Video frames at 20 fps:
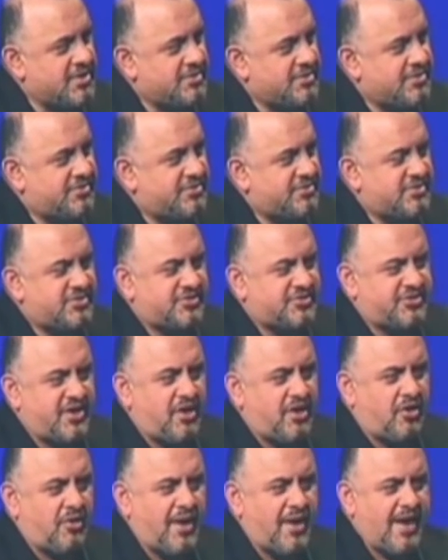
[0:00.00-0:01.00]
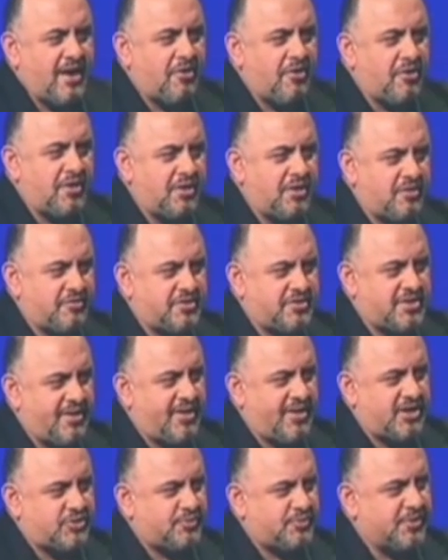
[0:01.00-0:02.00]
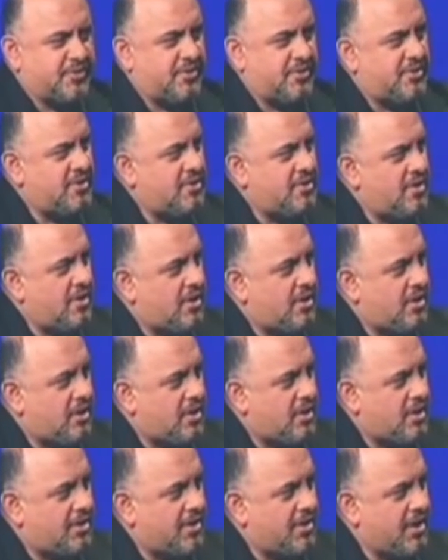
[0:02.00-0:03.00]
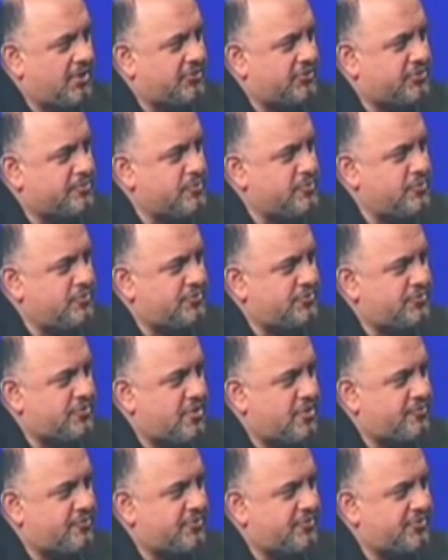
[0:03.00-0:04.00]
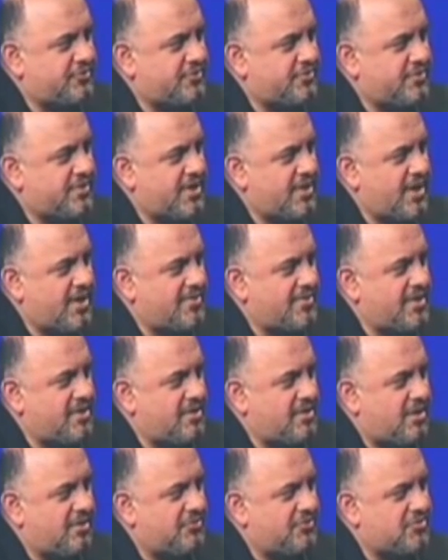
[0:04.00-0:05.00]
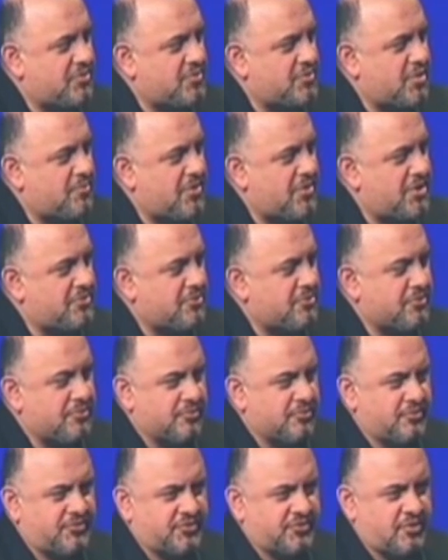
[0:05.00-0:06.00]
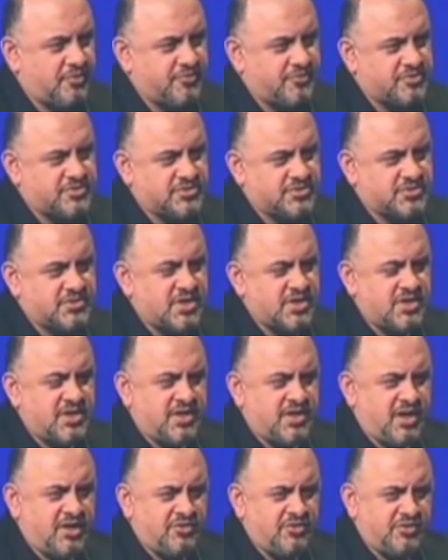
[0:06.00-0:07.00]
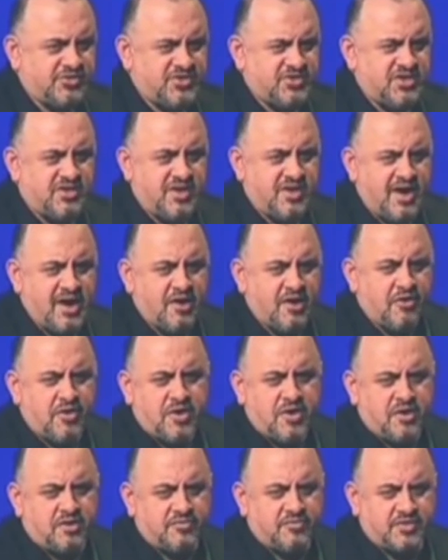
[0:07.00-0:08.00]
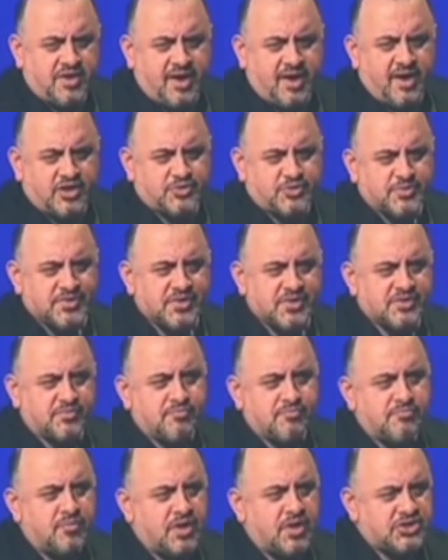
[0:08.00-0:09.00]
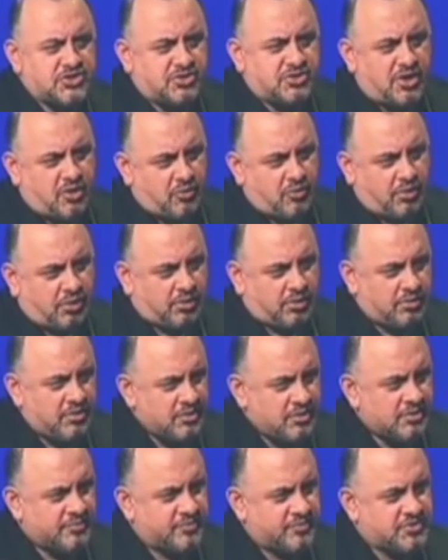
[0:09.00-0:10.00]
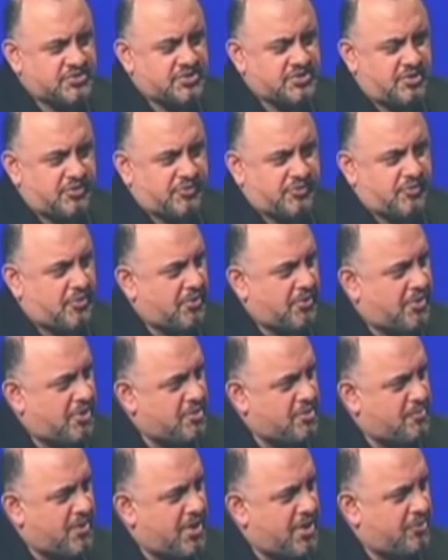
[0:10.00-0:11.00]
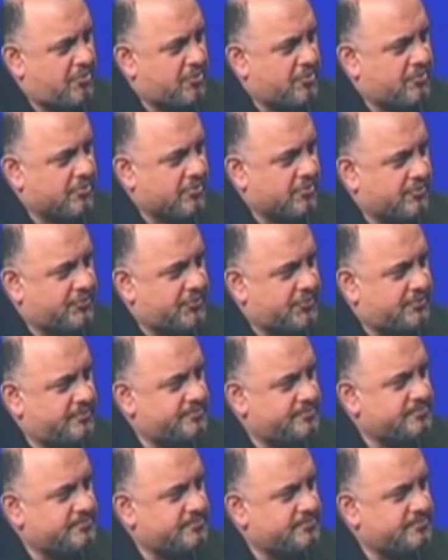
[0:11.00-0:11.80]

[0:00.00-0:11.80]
This is cell area of attachment on a smooth surface and then on some of the microgroove surfaces. And you can see the area of attachment is much lower for cells growing on the microgrooves.